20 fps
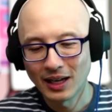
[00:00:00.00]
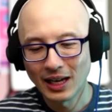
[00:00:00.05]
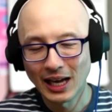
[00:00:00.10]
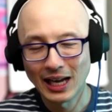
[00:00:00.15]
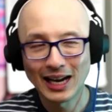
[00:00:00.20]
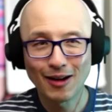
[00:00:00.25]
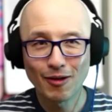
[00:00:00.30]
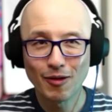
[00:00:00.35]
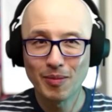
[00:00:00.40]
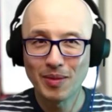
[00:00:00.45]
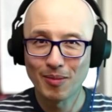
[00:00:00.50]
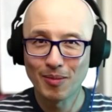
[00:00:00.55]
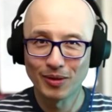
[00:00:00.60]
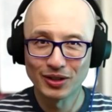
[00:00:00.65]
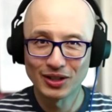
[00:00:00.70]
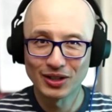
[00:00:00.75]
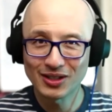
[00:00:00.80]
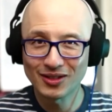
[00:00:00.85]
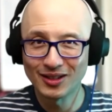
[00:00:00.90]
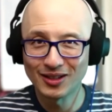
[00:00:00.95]
And I
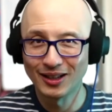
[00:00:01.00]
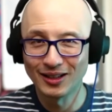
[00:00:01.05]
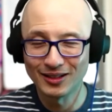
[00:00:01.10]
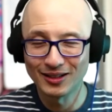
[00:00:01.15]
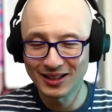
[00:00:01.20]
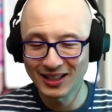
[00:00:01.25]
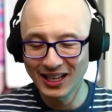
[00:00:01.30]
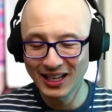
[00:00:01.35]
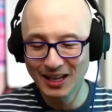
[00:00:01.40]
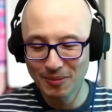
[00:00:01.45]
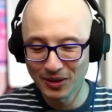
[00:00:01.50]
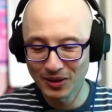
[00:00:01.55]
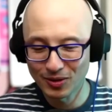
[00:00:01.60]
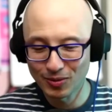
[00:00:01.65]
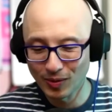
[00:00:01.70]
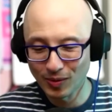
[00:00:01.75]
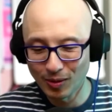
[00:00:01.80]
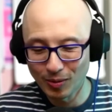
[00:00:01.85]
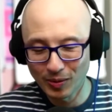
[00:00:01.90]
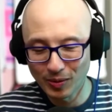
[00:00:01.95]
remember just to keep
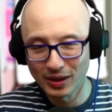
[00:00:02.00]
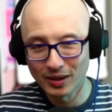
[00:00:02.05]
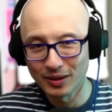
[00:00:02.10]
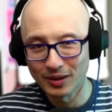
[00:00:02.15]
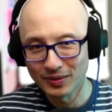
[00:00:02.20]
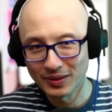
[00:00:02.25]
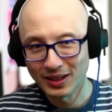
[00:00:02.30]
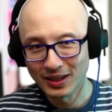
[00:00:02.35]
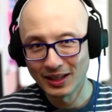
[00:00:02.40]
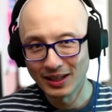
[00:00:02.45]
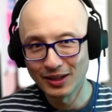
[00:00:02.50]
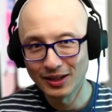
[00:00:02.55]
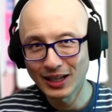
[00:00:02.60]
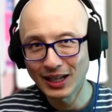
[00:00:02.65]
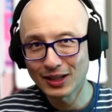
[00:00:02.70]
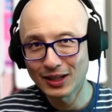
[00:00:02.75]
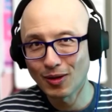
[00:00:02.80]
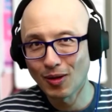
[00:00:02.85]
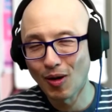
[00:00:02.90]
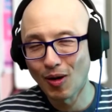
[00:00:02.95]
this real, and you
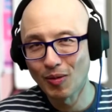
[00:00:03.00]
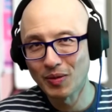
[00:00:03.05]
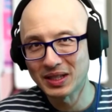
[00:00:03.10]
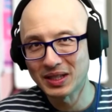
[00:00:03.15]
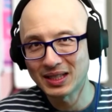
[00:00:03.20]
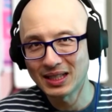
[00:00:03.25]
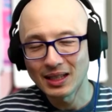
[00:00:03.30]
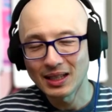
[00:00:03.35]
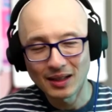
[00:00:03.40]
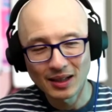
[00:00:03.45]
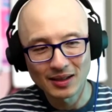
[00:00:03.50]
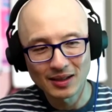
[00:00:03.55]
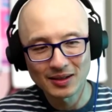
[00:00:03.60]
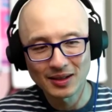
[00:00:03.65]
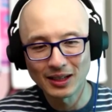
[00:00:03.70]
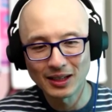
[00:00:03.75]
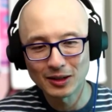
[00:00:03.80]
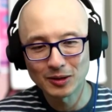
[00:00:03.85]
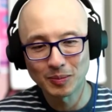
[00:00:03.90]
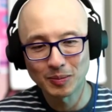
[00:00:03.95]
guys don't always see these
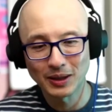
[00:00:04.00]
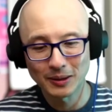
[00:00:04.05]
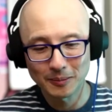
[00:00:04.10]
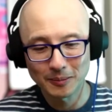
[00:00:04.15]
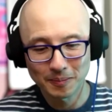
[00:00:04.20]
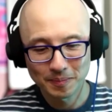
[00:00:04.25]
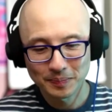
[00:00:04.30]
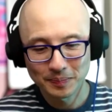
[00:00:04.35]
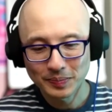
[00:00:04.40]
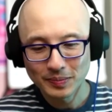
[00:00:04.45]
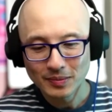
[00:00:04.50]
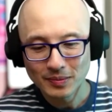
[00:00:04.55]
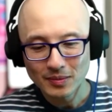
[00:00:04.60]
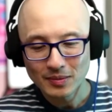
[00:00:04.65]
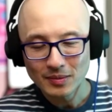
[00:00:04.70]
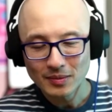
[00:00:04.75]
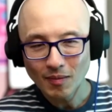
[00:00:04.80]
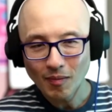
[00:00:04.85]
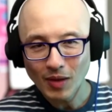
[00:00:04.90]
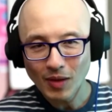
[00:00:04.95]
things, but
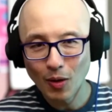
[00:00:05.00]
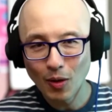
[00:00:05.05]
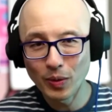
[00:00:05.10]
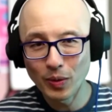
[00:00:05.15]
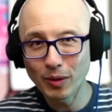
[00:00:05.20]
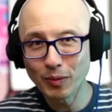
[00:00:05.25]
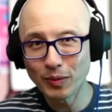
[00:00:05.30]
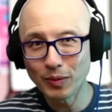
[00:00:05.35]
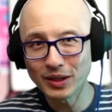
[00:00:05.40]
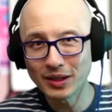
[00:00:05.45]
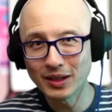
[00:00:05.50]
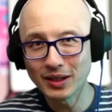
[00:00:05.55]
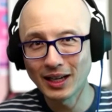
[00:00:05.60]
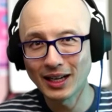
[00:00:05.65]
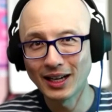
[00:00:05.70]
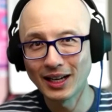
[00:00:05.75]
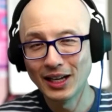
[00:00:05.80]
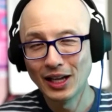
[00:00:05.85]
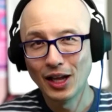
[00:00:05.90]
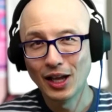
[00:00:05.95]
we would
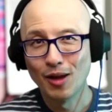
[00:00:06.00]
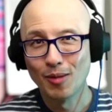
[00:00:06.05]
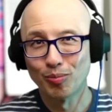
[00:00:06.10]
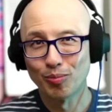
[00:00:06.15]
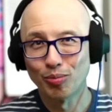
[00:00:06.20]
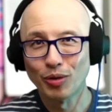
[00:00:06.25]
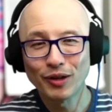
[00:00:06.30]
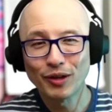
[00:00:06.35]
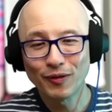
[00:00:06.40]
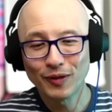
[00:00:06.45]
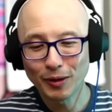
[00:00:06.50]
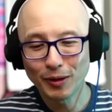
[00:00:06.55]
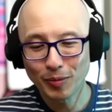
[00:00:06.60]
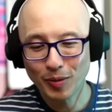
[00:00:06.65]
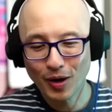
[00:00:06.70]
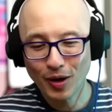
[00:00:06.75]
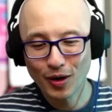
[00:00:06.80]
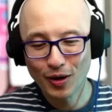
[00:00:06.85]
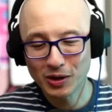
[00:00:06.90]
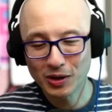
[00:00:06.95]
briefly
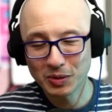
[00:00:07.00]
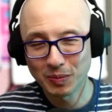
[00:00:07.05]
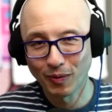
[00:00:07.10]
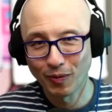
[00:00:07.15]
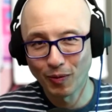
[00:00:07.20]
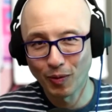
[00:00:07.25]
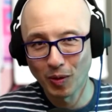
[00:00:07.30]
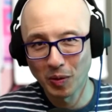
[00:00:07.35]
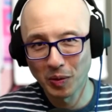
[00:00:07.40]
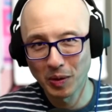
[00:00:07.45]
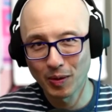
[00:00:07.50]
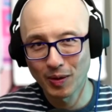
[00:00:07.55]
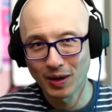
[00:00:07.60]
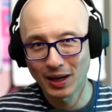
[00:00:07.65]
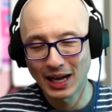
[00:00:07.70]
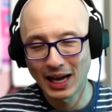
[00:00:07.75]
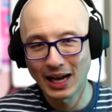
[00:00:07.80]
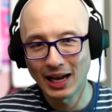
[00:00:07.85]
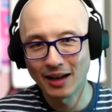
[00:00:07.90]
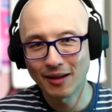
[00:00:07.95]
rehearse before we were
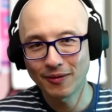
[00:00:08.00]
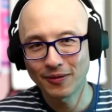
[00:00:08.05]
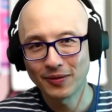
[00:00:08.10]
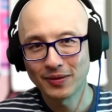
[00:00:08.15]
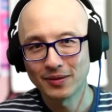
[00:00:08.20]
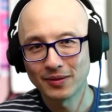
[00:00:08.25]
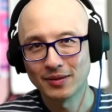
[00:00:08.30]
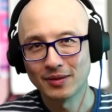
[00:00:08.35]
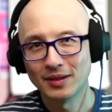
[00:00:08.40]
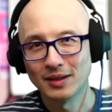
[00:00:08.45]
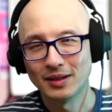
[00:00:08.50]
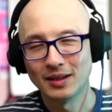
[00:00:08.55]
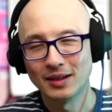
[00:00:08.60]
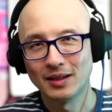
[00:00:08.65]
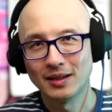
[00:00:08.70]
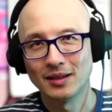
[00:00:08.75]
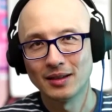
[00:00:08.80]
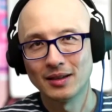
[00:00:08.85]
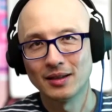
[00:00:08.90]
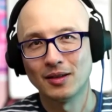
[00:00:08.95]
live
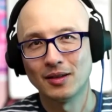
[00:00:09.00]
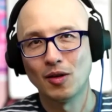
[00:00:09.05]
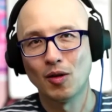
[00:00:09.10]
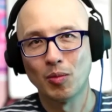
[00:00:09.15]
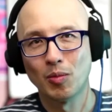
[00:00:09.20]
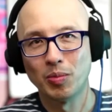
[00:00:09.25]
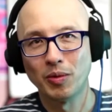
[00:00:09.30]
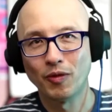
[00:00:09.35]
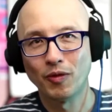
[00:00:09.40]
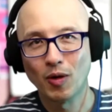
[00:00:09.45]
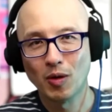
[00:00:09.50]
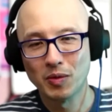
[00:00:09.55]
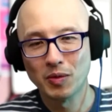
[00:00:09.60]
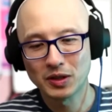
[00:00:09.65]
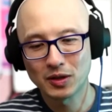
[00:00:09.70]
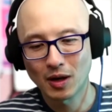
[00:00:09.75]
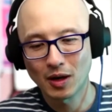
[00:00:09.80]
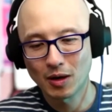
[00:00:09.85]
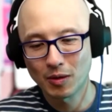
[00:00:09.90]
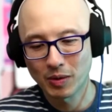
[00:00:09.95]
or before we
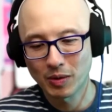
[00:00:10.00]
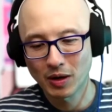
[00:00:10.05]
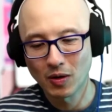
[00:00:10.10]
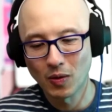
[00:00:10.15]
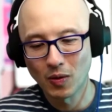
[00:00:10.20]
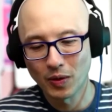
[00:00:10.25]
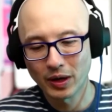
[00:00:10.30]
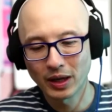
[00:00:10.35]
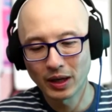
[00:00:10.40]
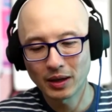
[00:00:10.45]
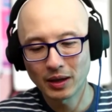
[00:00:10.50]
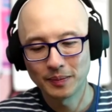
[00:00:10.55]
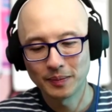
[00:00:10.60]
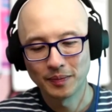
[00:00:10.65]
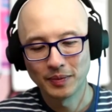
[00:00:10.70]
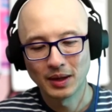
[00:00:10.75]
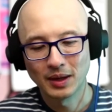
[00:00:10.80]
started recording.